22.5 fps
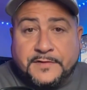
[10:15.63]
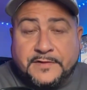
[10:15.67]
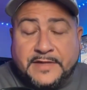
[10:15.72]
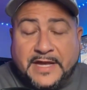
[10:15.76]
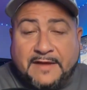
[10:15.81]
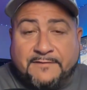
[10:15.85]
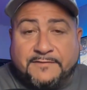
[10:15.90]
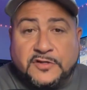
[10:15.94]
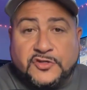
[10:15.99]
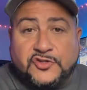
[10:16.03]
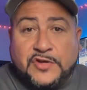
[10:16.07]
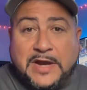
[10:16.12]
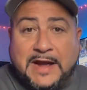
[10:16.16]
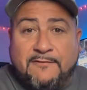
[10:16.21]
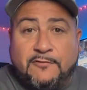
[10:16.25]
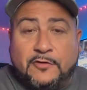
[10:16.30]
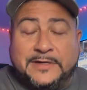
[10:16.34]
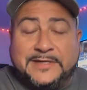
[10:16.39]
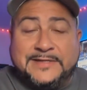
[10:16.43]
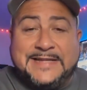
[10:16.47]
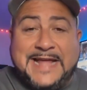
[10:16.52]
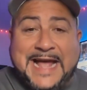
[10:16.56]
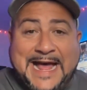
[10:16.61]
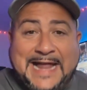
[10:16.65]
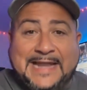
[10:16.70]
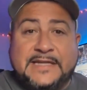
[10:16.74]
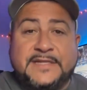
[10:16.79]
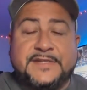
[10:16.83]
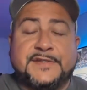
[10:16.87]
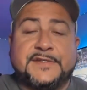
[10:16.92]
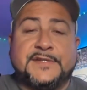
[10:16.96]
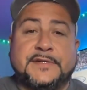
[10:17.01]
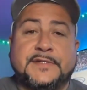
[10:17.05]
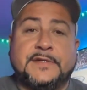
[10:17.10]
They have to travel to
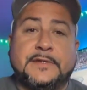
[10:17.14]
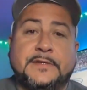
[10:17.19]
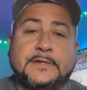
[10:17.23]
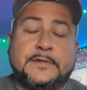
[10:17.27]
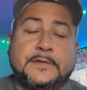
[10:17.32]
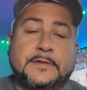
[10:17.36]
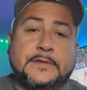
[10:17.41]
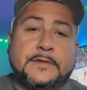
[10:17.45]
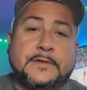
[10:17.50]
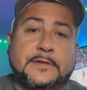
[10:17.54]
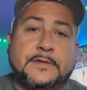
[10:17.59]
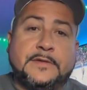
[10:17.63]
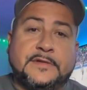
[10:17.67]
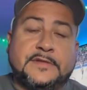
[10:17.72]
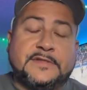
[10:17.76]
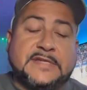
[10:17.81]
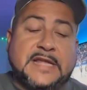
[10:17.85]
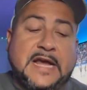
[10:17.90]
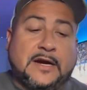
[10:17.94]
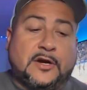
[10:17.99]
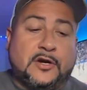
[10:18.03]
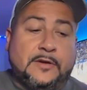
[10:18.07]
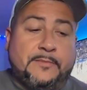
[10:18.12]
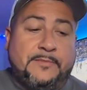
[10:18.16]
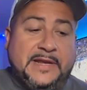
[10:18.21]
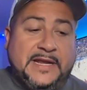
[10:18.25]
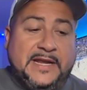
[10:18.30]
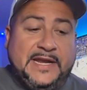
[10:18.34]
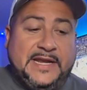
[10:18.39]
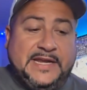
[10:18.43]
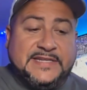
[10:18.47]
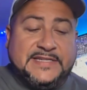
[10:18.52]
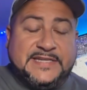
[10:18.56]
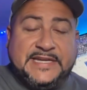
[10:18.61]
Dallas. It's not going to be
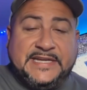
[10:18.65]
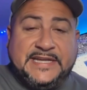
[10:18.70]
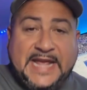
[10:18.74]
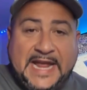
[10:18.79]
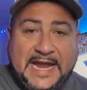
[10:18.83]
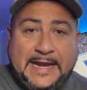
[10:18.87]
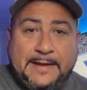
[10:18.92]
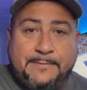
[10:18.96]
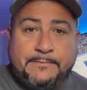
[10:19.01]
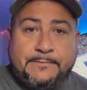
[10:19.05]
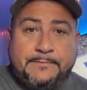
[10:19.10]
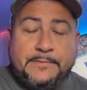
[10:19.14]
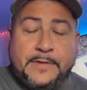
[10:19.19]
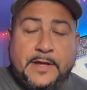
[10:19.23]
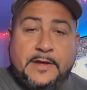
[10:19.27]
an easy game.